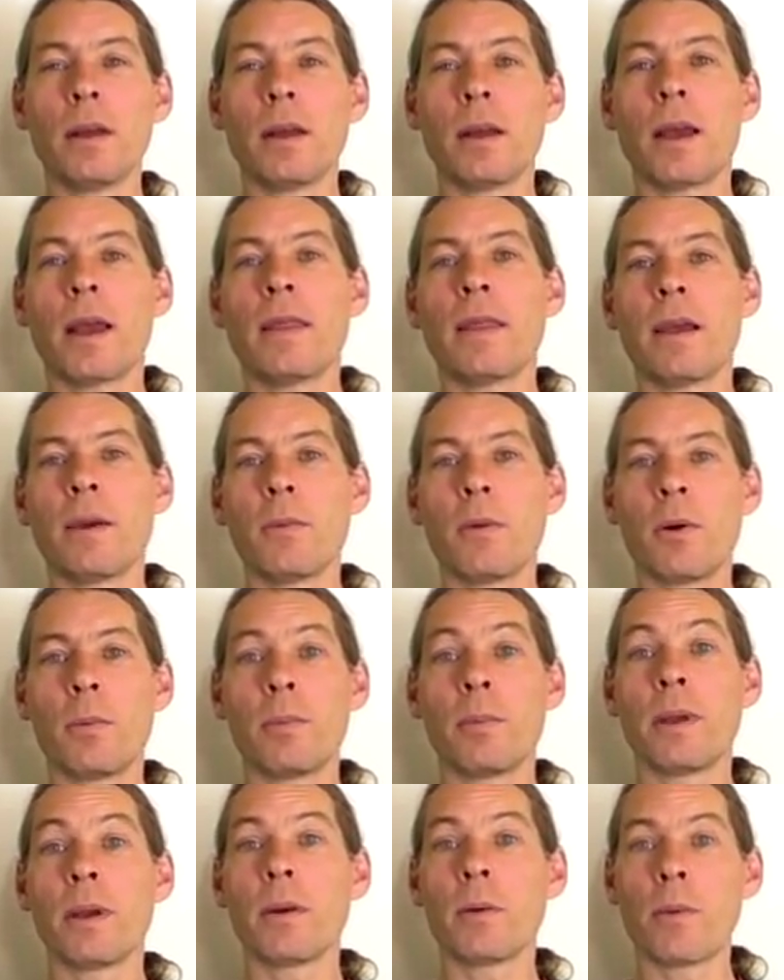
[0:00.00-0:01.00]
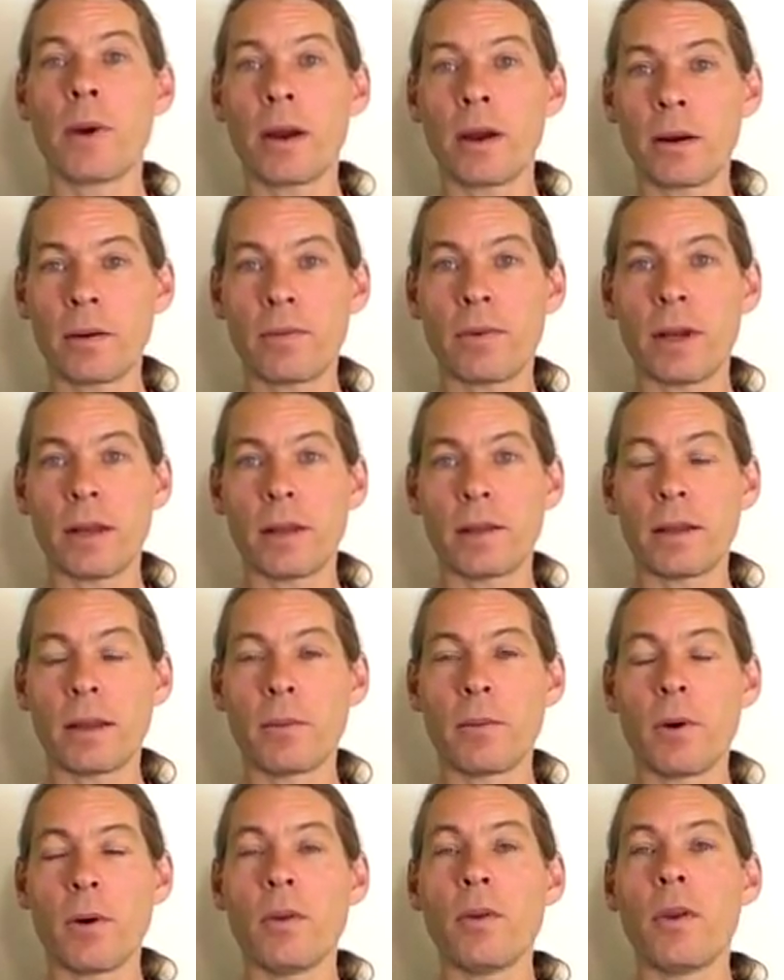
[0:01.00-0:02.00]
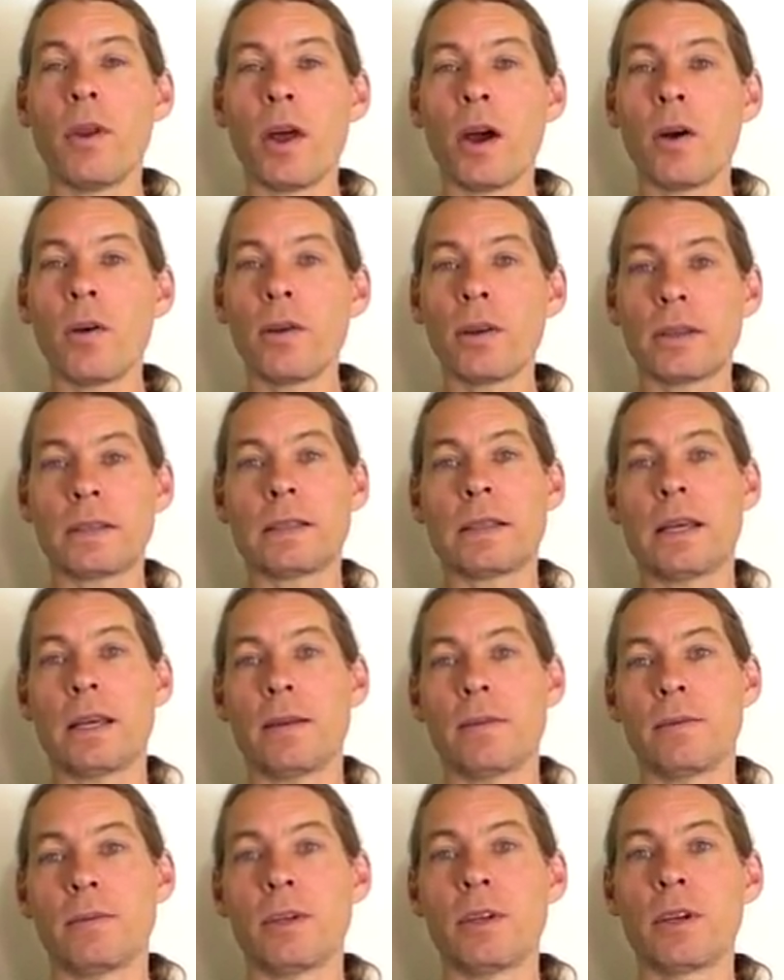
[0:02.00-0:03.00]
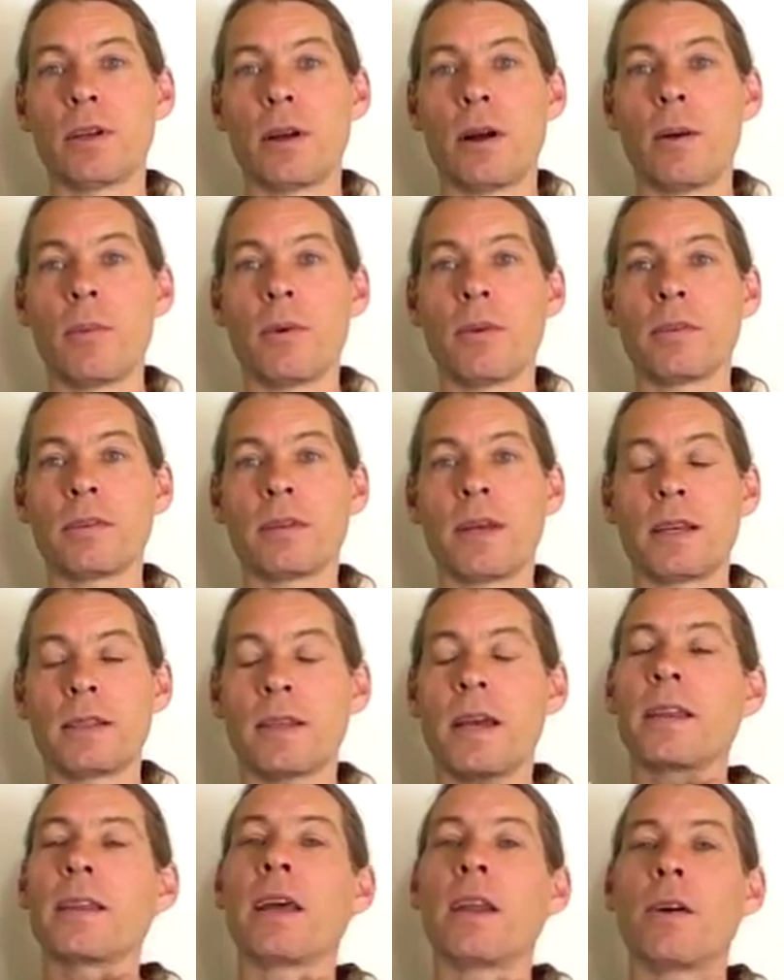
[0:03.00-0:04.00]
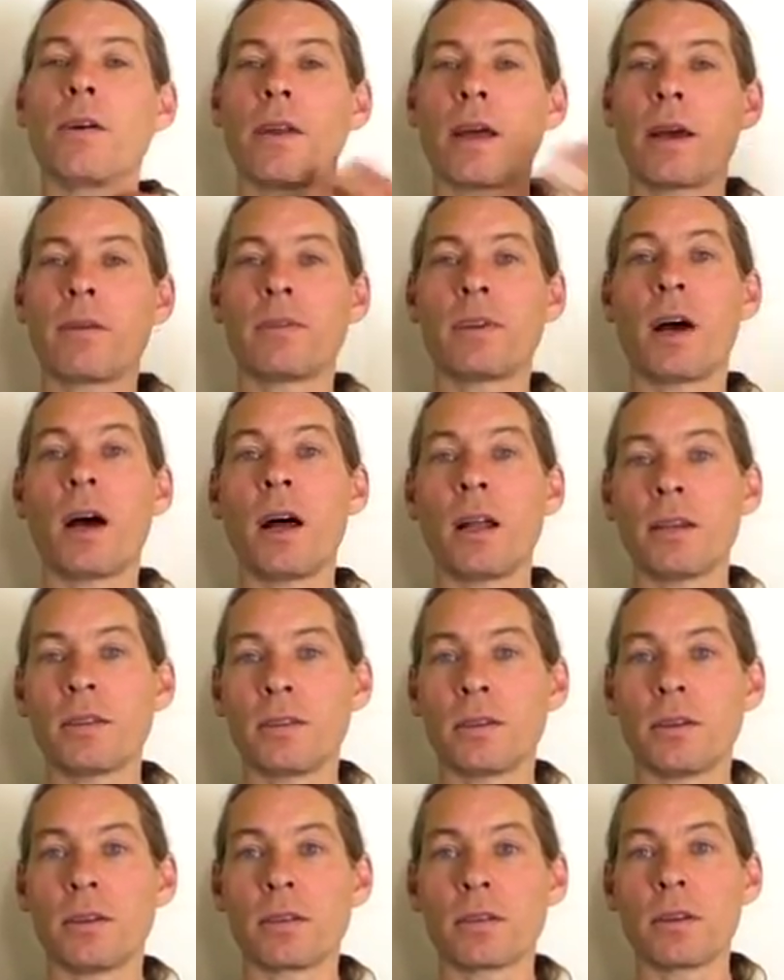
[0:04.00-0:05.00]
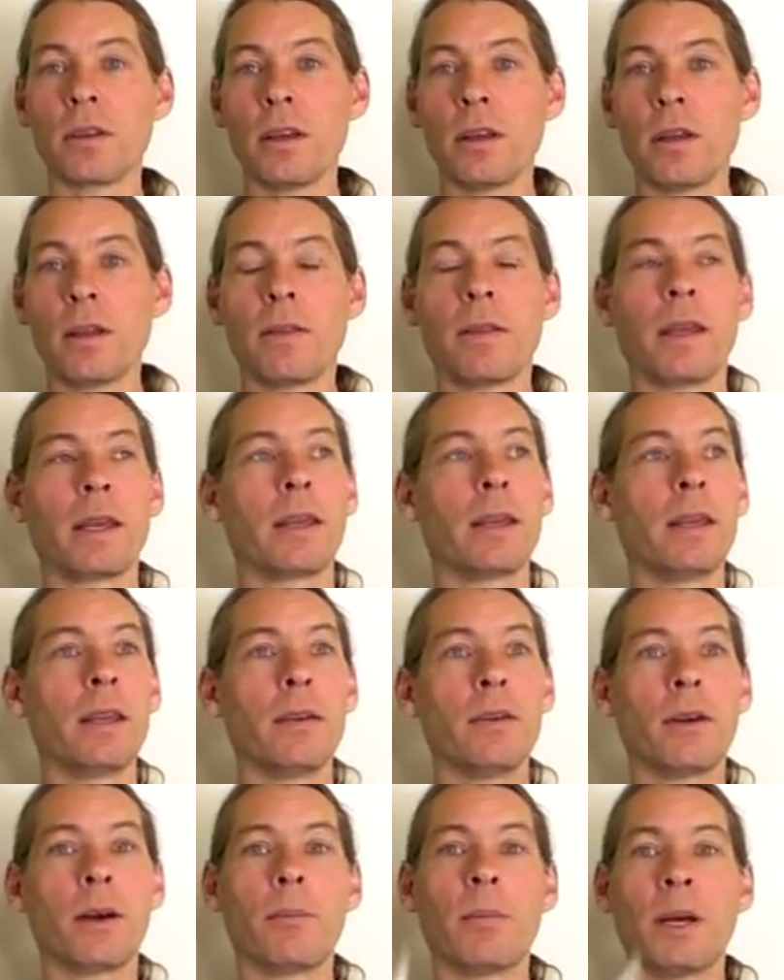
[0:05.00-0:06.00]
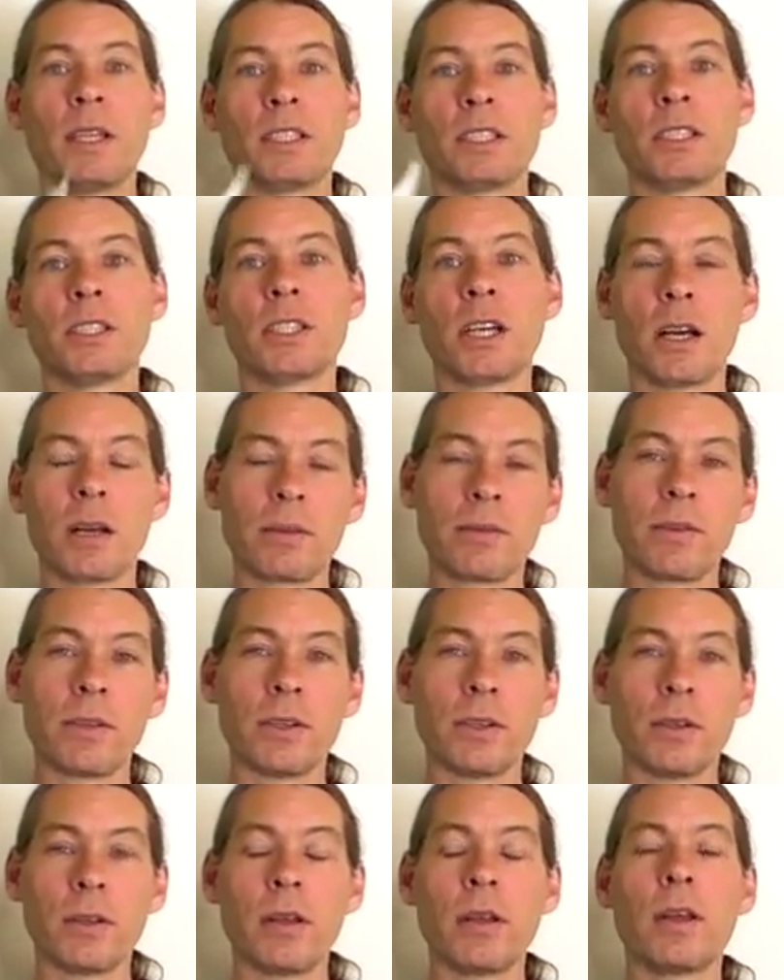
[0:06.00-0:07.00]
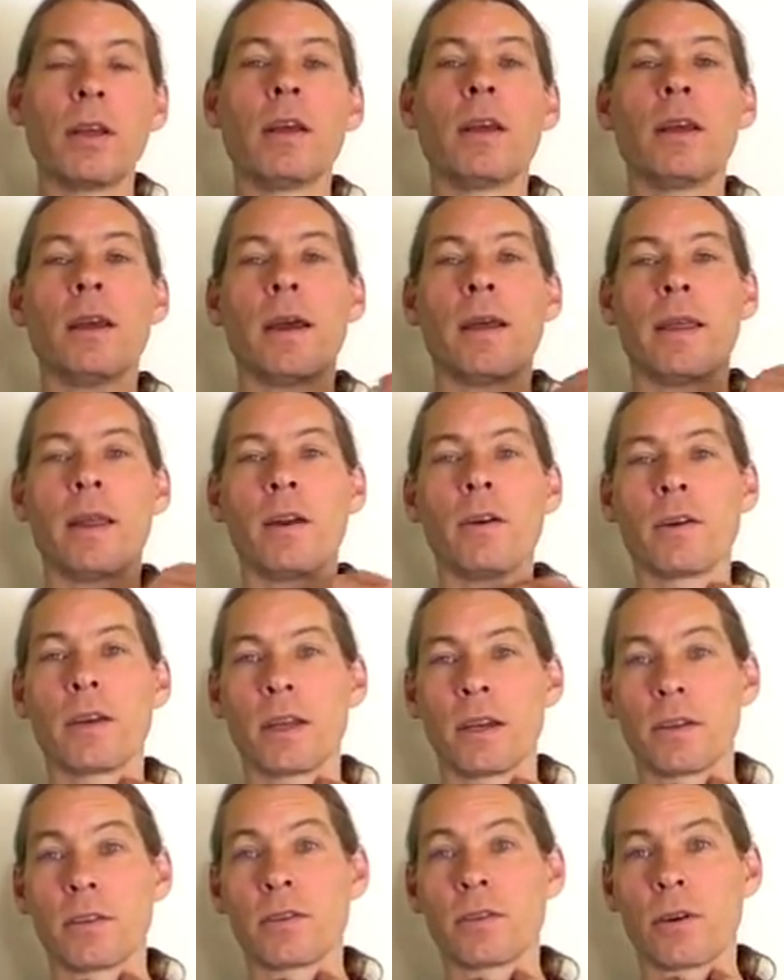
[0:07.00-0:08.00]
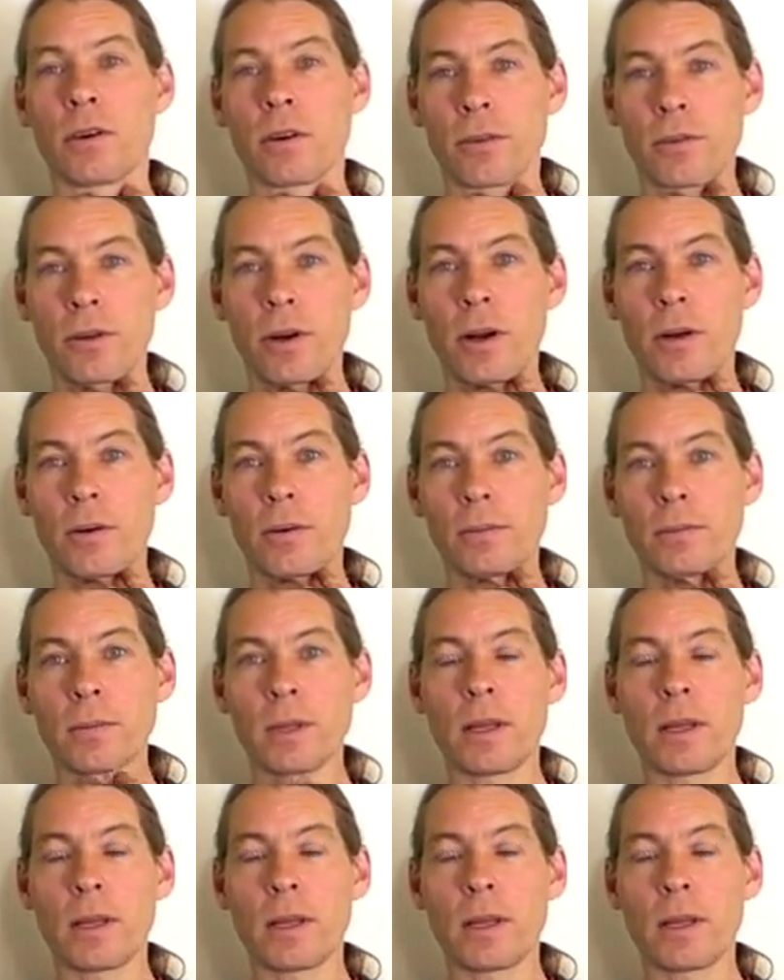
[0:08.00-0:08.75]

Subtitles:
and they won't be aware of it. They won't notice it. You can almost, like they don't have tonsils. They can eat a bunch of junk food, and they don't get a sore throat.